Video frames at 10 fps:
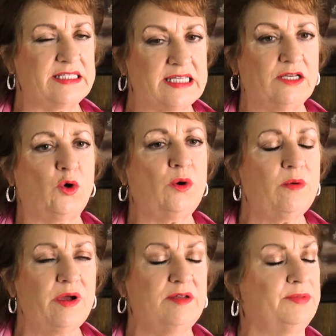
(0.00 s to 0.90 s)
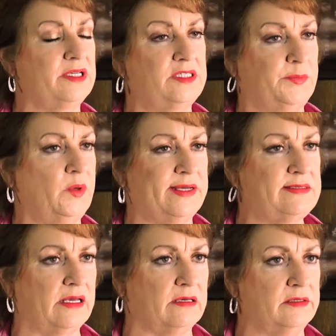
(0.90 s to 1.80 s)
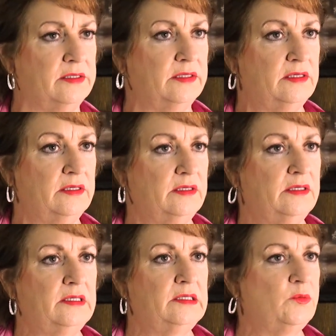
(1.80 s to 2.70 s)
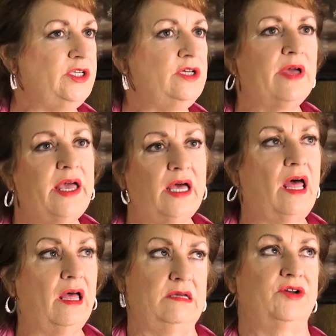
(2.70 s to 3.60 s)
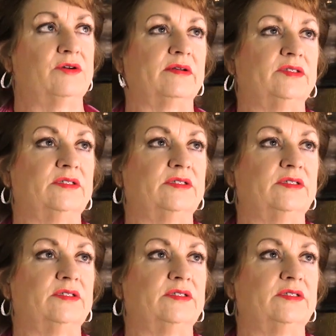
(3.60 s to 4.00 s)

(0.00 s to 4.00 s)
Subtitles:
it's incredibly depressing when you can't hug your